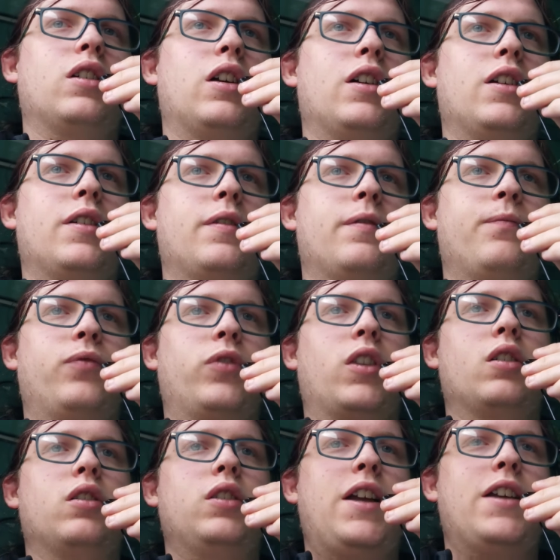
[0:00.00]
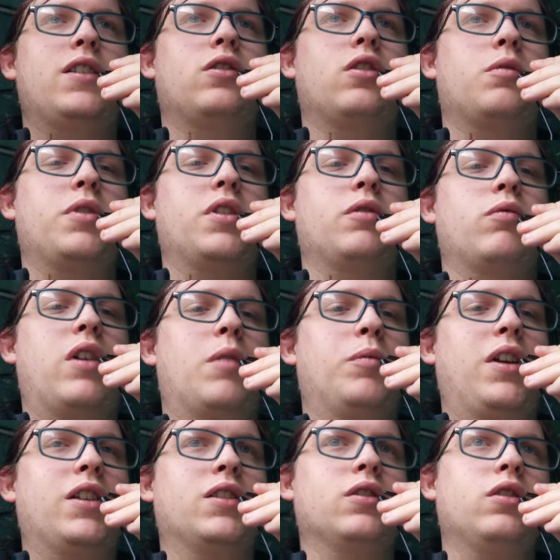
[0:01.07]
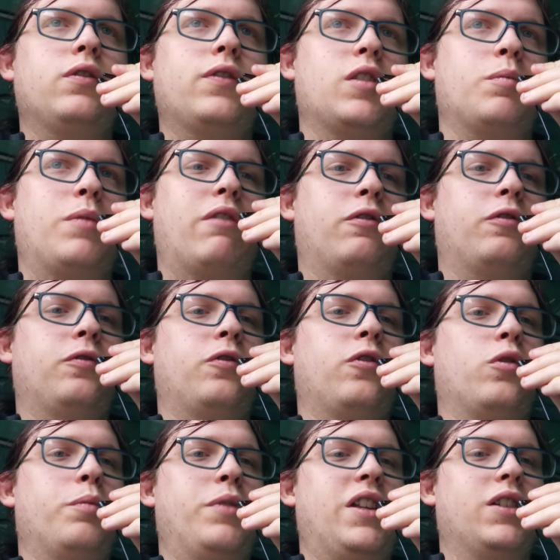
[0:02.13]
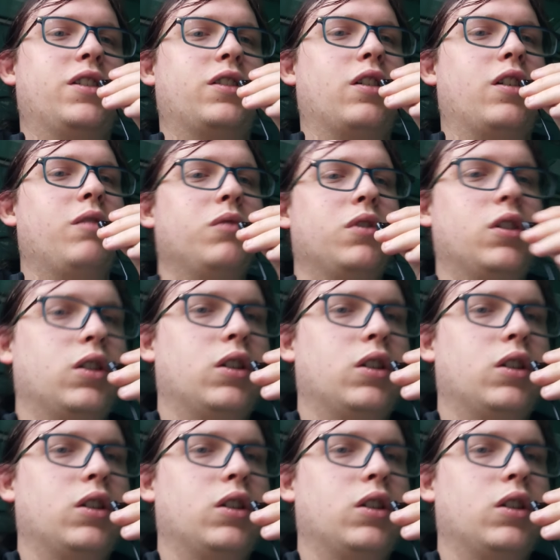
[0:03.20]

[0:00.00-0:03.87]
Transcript: Um, next stop is where I'm getting off in about four minutes time,